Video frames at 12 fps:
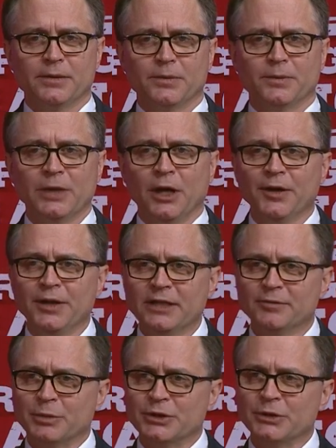We all think
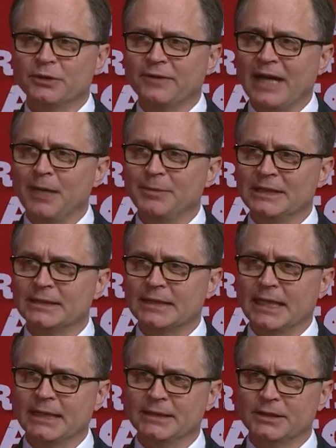of pursuit of happiness
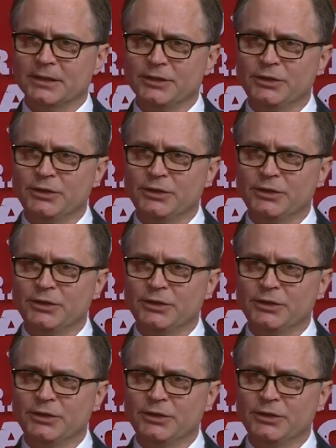as